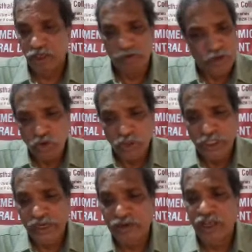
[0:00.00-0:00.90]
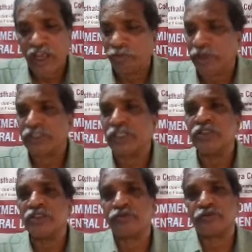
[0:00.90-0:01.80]
We know that
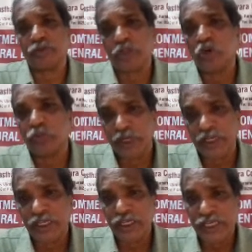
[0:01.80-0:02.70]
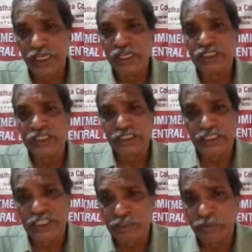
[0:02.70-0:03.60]
emergence of monopoly is
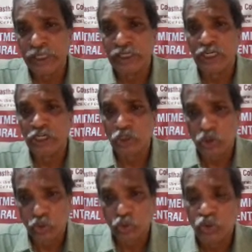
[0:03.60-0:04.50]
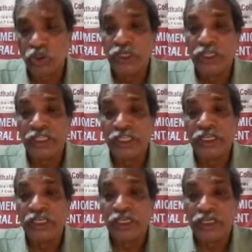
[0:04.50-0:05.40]
detrimental to
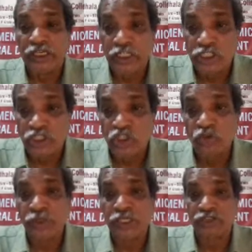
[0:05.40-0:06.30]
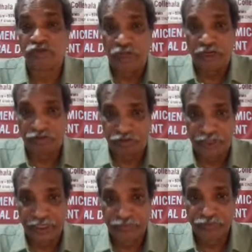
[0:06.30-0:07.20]
the consumer's
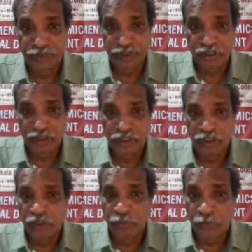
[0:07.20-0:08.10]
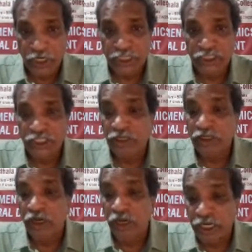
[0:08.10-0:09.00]
welfare. Protection
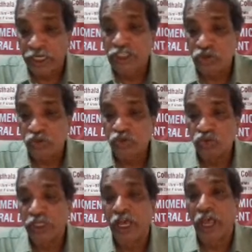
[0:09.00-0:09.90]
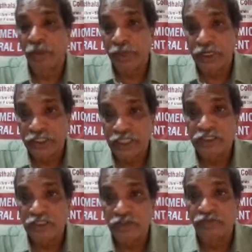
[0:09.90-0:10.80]
leads to the
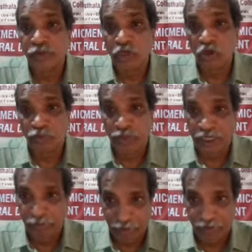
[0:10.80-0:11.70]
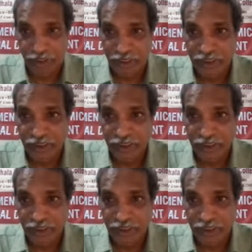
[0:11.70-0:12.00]
emergence of monopoly power.